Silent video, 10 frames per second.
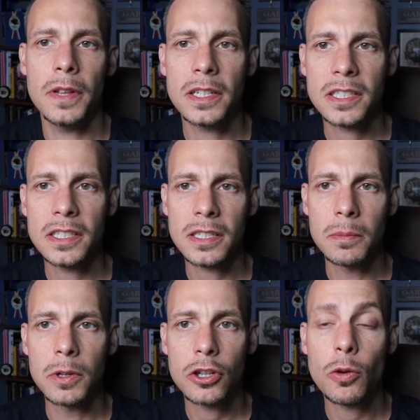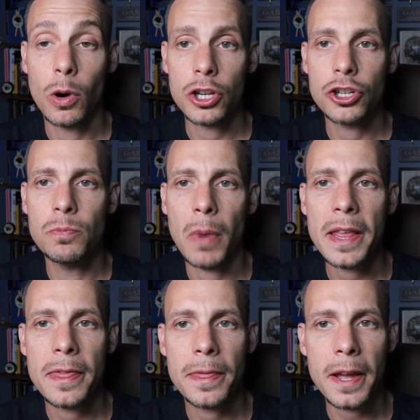this is similar to what you
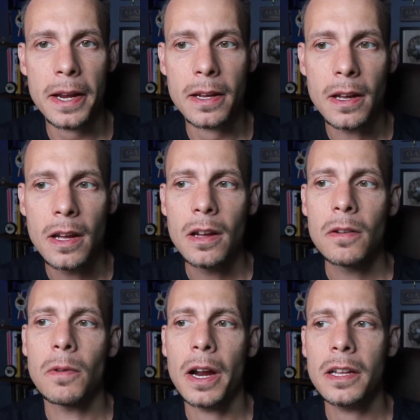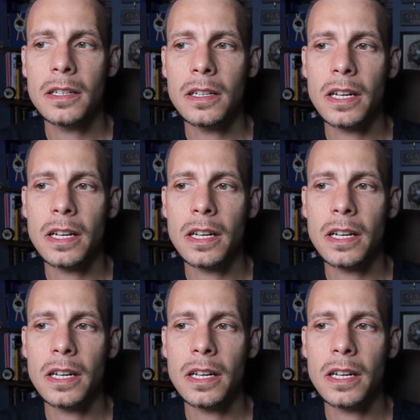might think, right?